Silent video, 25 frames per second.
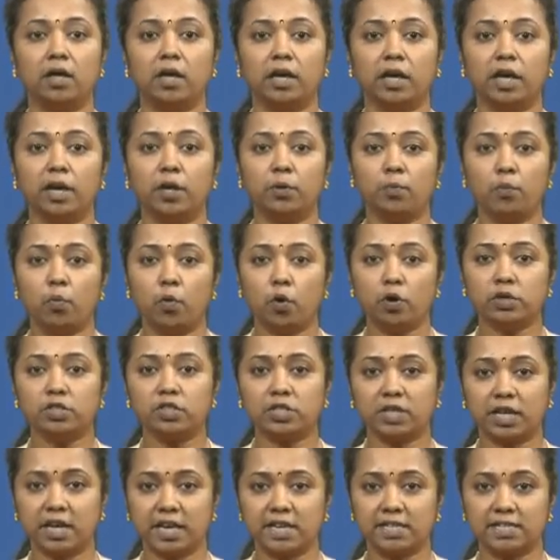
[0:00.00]
In
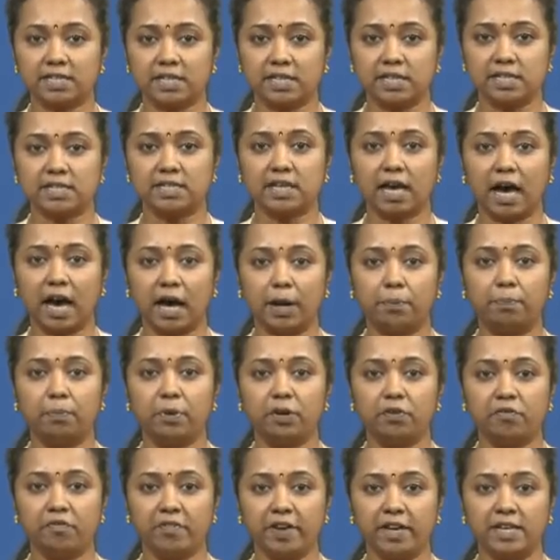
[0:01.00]
most cases,
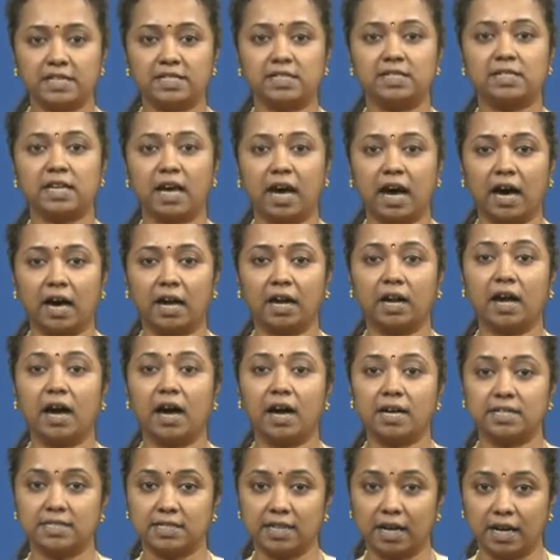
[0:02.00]
urban wastes are
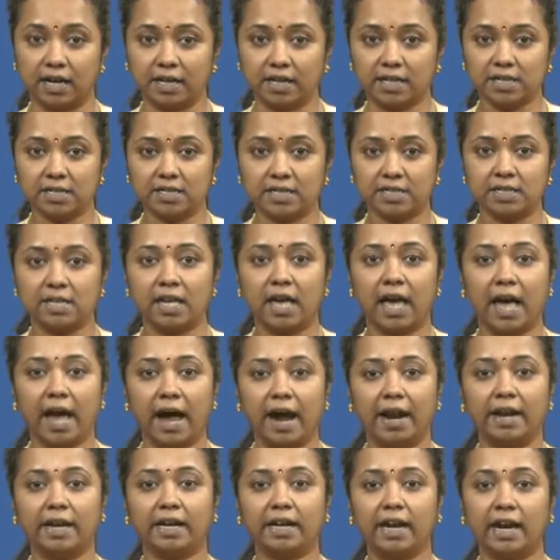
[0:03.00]
hazardous
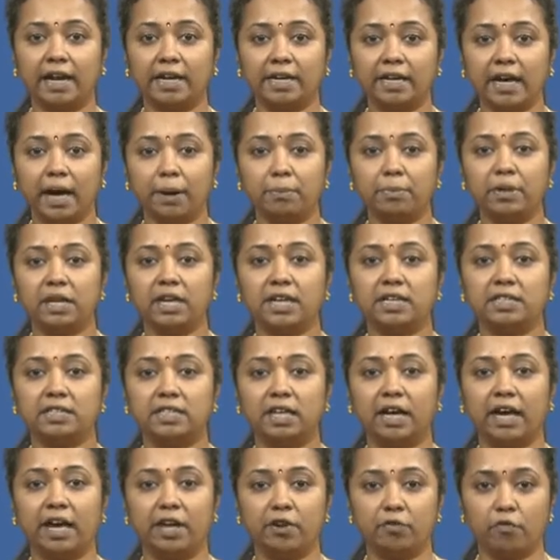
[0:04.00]
and contaminate
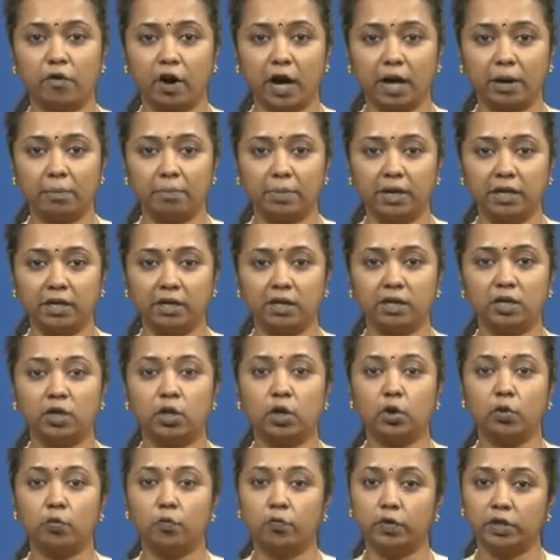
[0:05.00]
the environment
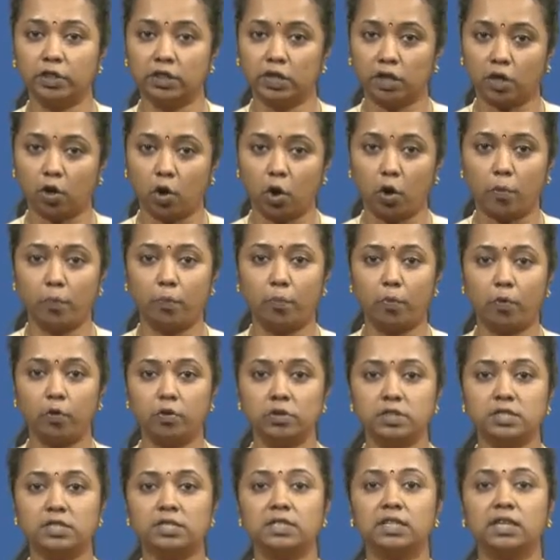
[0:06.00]
with the
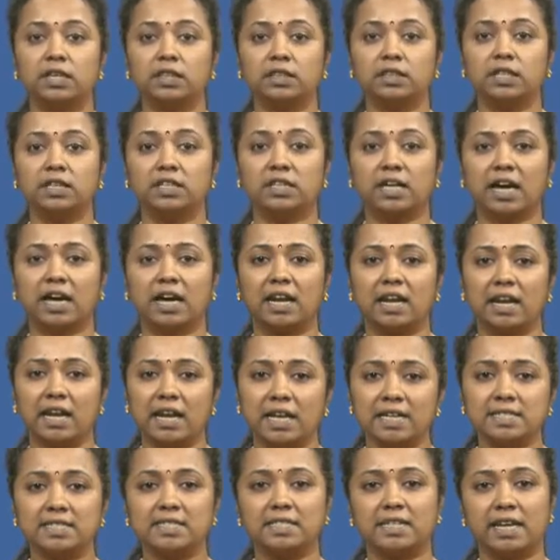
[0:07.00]
compounds that are
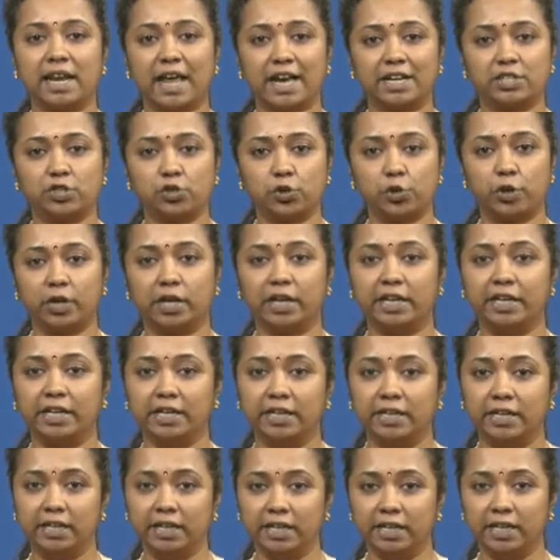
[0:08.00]
less naturally
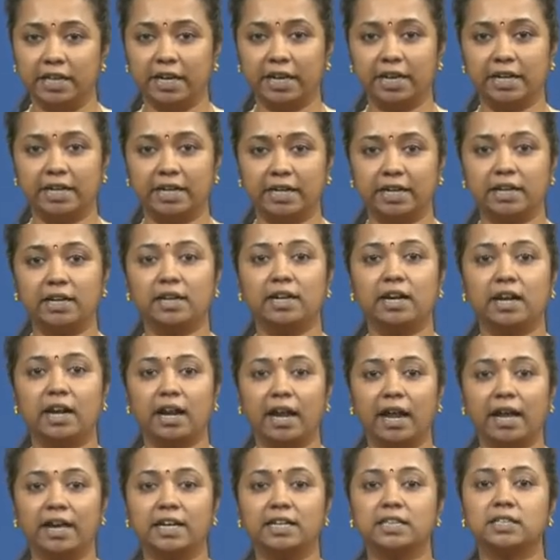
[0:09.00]
degraded
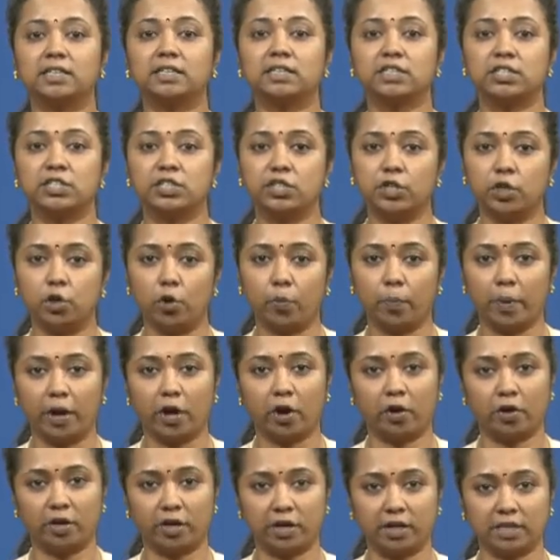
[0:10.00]
like
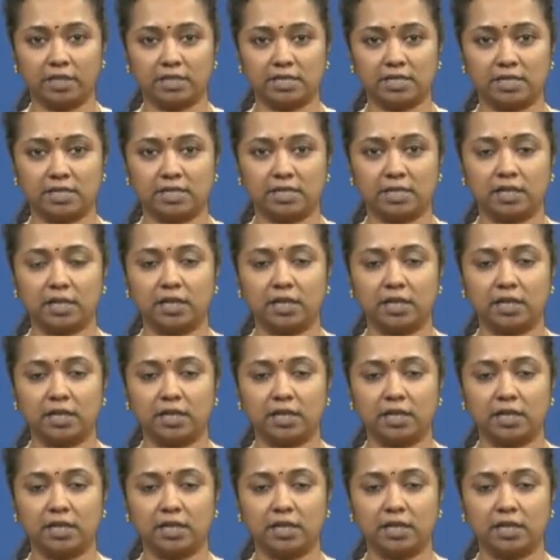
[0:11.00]
xenobiotics.